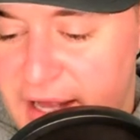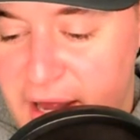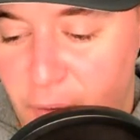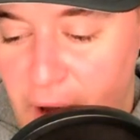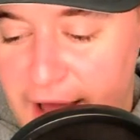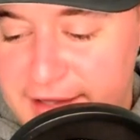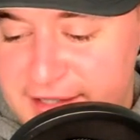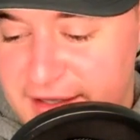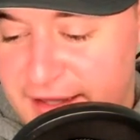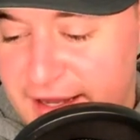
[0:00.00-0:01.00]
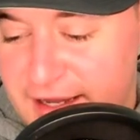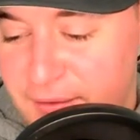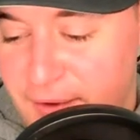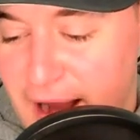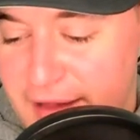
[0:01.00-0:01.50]
And why is it Lincoln
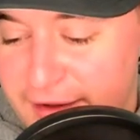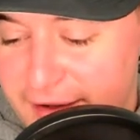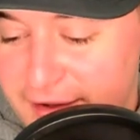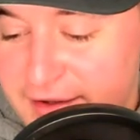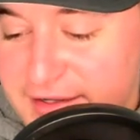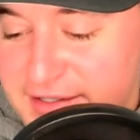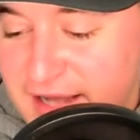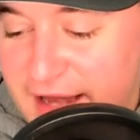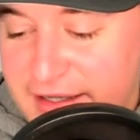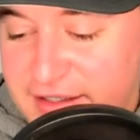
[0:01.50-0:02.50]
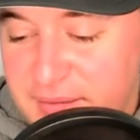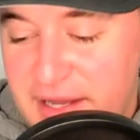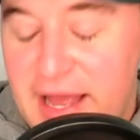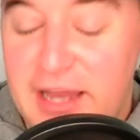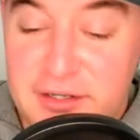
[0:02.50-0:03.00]
Riley signing to
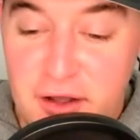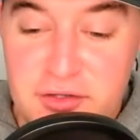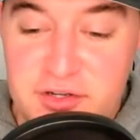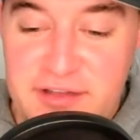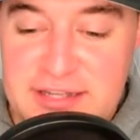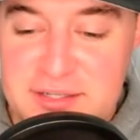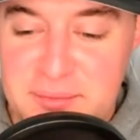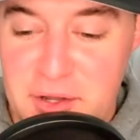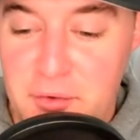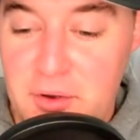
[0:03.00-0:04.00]
be head coach of SMU?